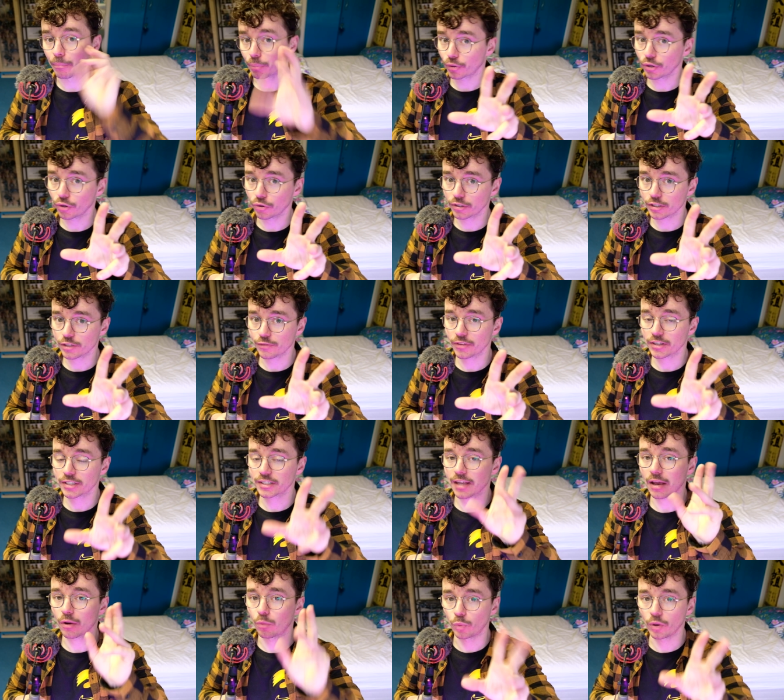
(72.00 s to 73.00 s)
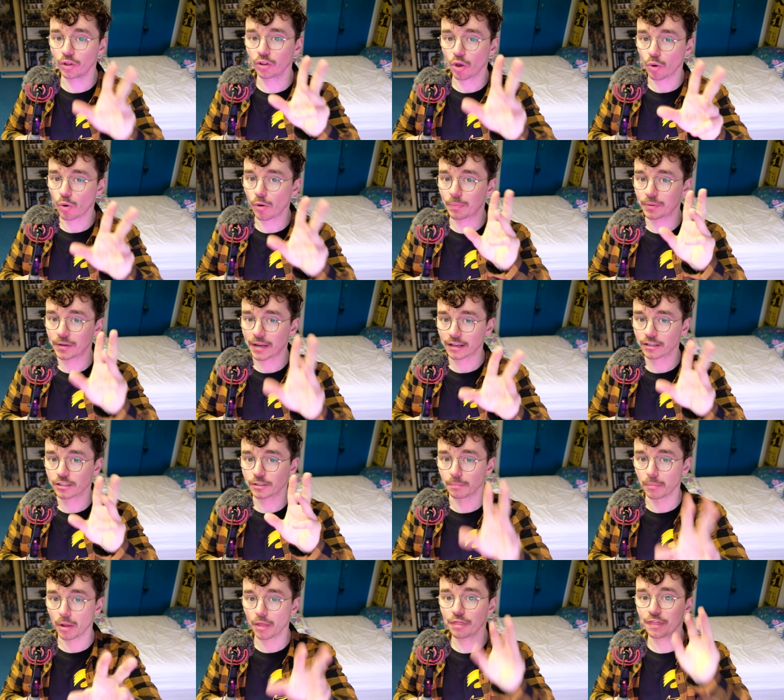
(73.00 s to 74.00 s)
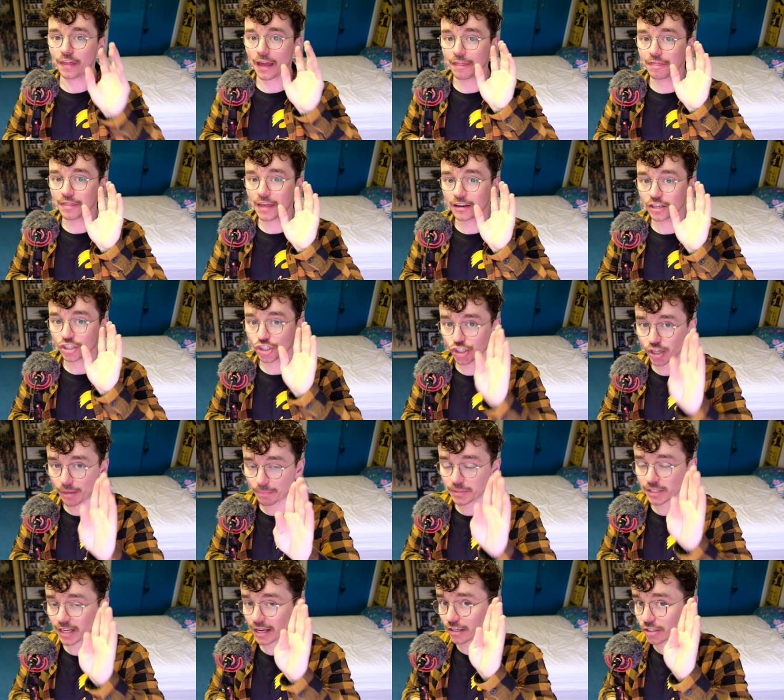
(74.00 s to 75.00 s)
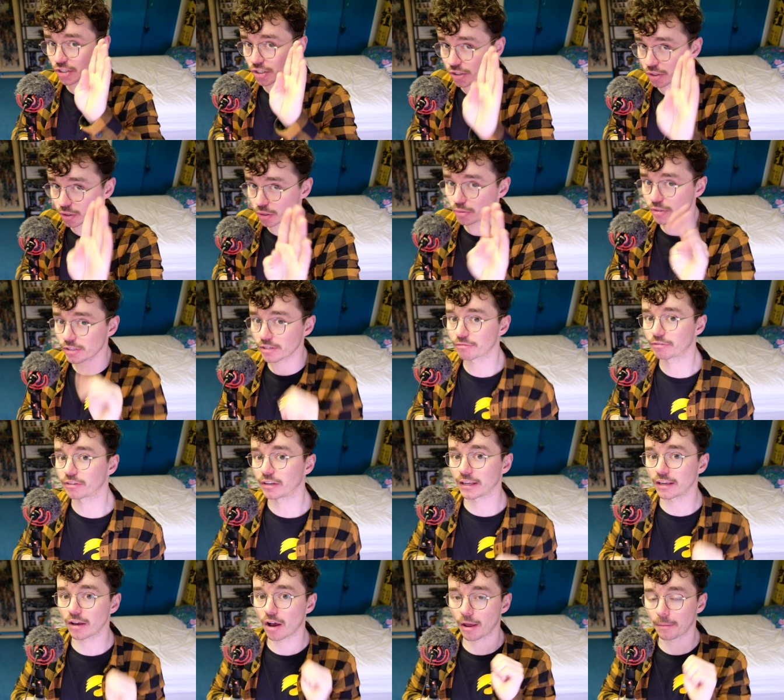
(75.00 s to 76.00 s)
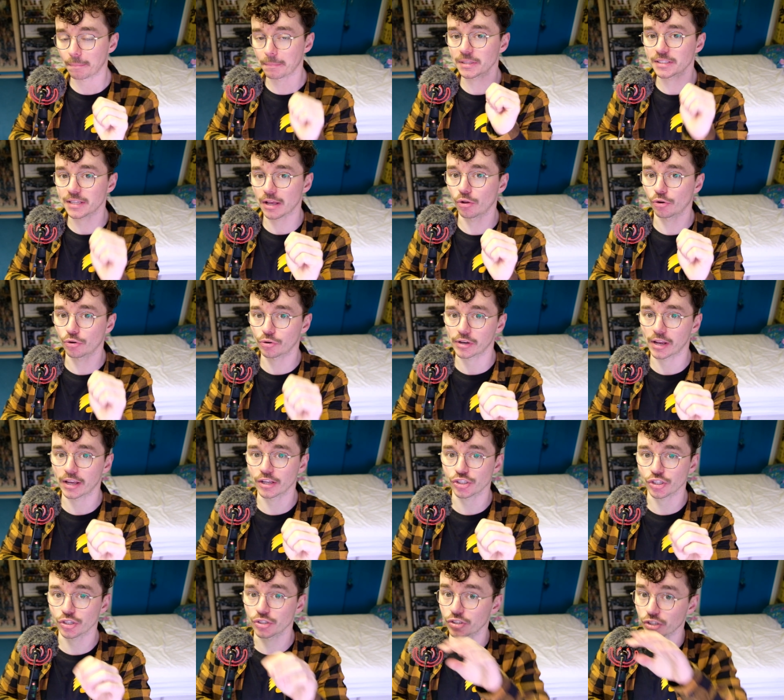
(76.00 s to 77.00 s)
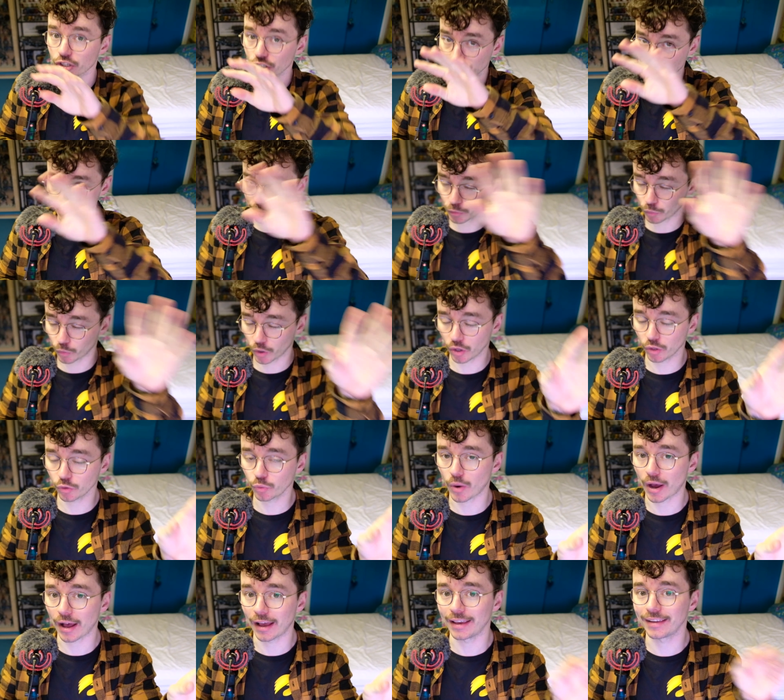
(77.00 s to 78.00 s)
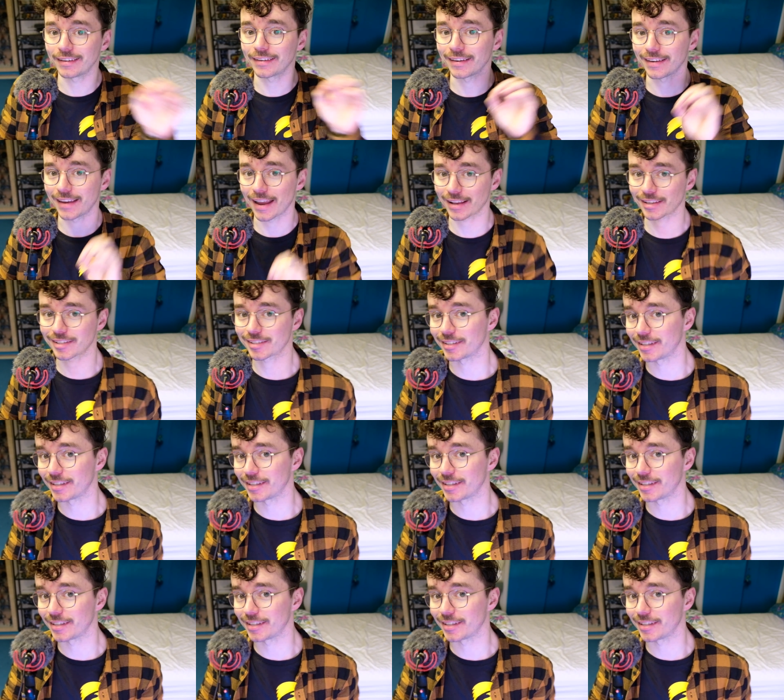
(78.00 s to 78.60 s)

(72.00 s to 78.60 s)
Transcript: pre-orders for the set will go up next month and then ships exclusively on Mattel Creations, ships worldwide next